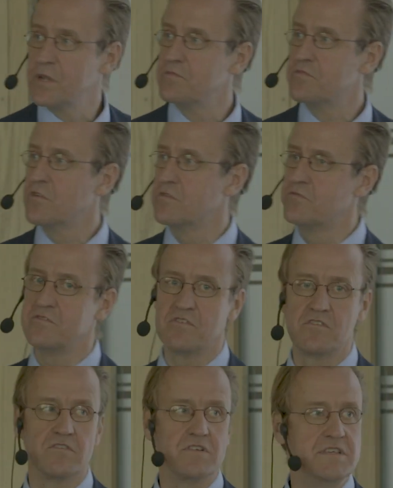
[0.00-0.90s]
Phillips curve
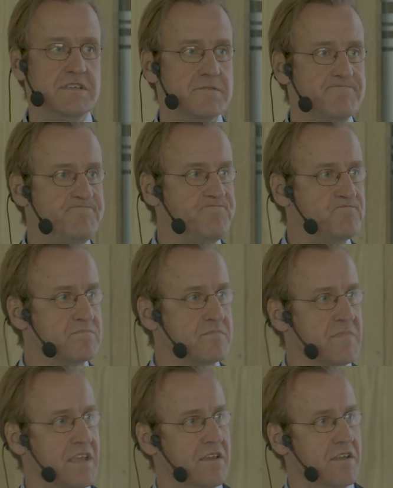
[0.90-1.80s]
residual here.
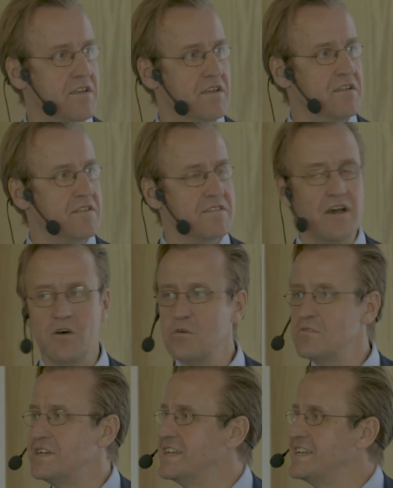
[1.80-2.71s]

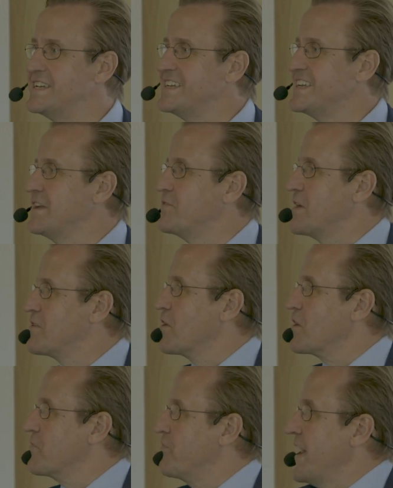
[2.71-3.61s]
Now, if you have a
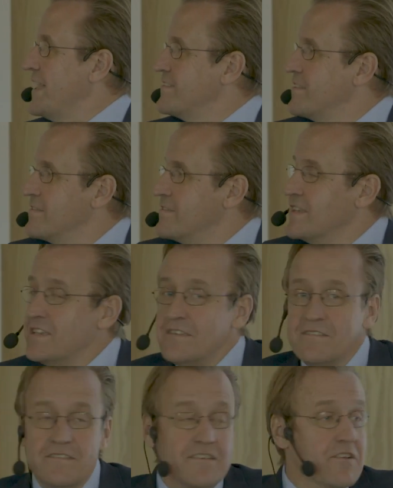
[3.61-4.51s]
lot of
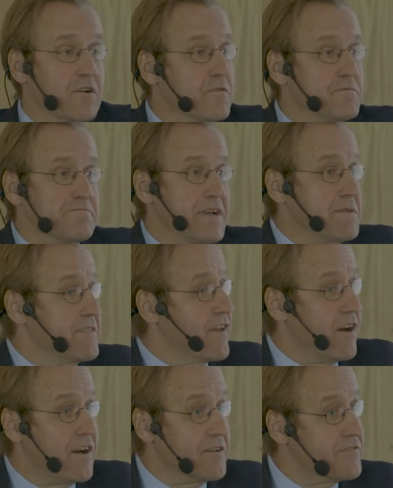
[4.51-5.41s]
fantasy, maybe
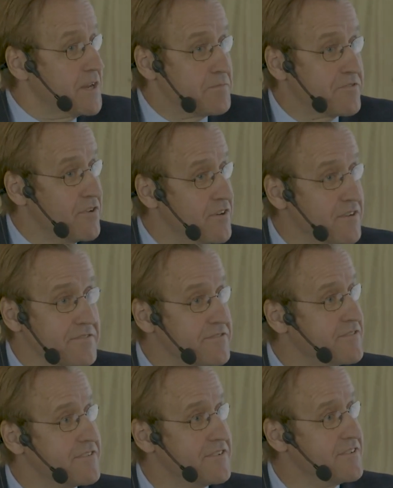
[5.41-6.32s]
there are Phillips
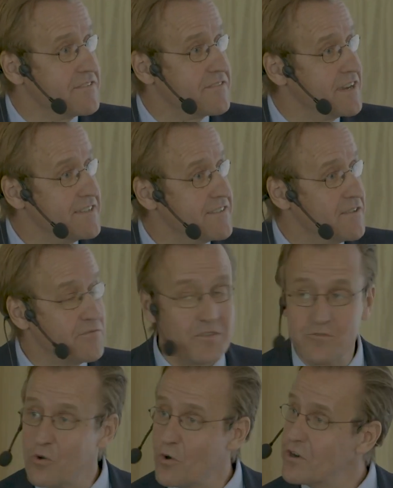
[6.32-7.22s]
curves. Right? If
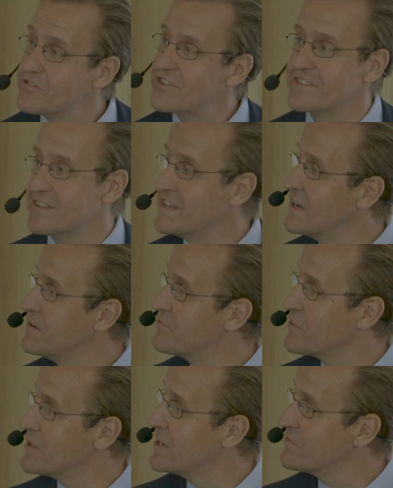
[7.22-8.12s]
you torture it enough
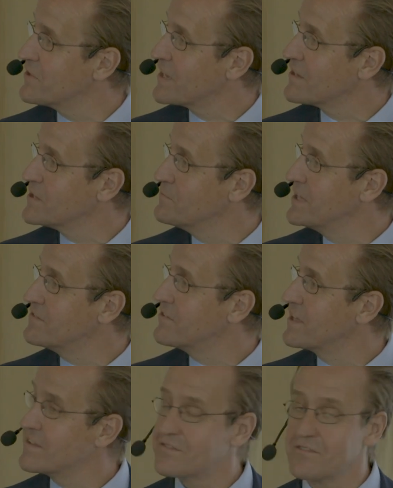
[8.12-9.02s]
with enough
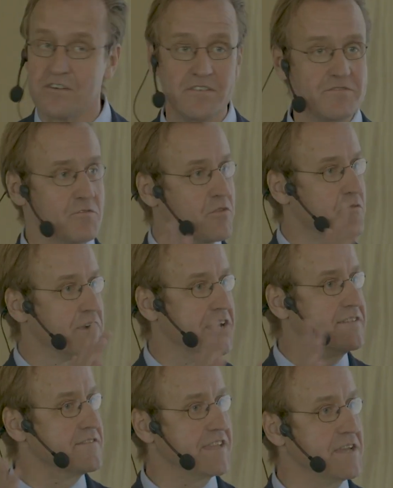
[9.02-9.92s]
econometrics or do the
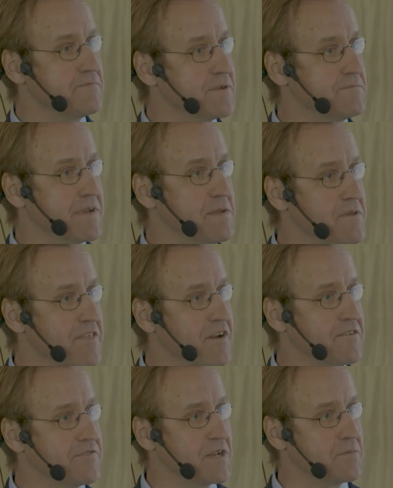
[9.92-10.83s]
right sample, maybe there
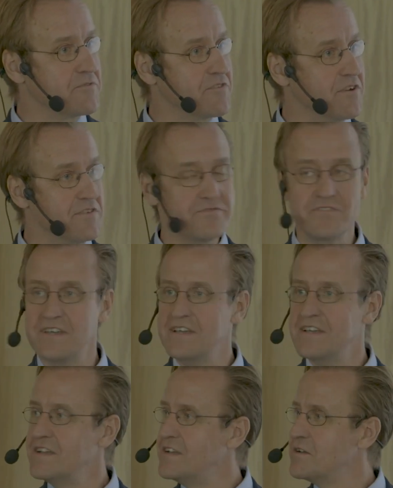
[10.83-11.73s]
are Phillips curve.
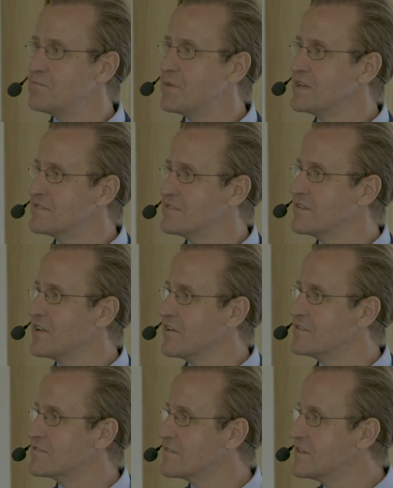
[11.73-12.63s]
But
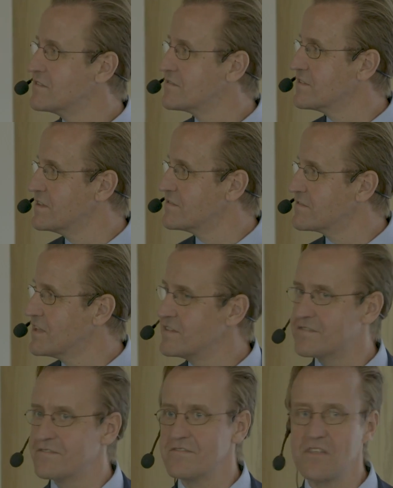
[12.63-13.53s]

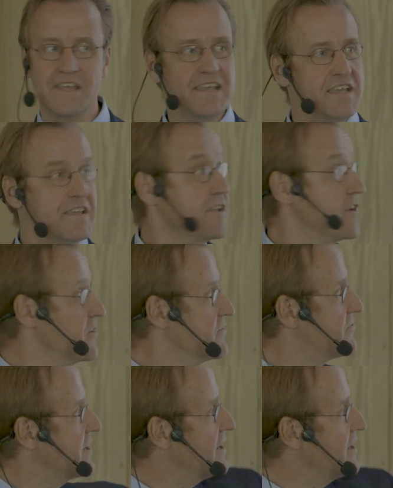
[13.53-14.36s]
if